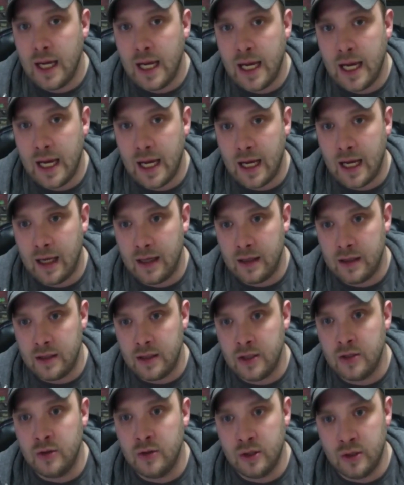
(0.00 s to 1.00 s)
And
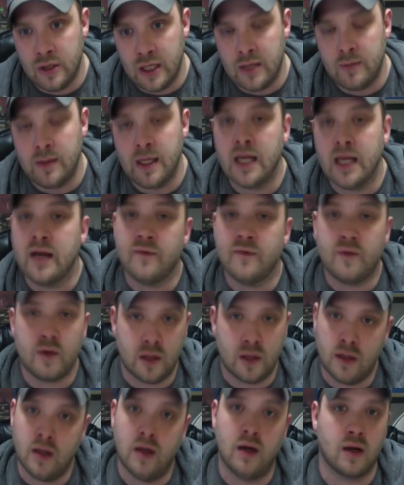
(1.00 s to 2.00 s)
you need to be in it for the
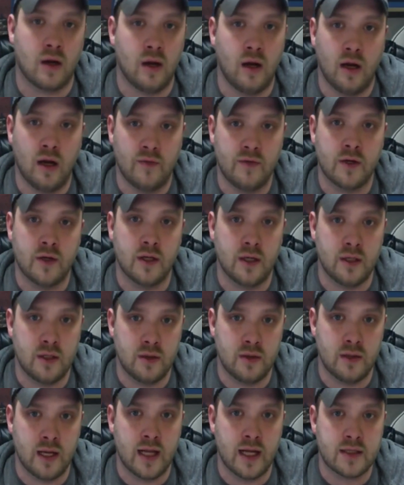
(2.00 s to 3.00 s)
long haul if you're going to
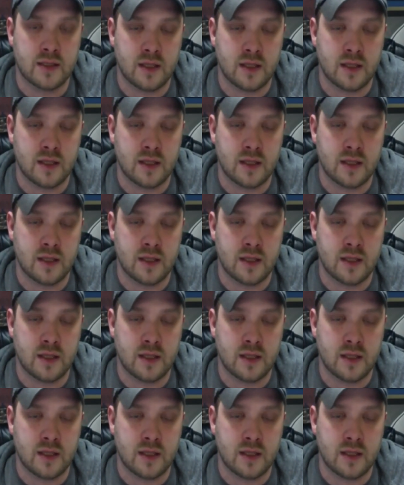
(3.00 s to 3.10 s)
do that.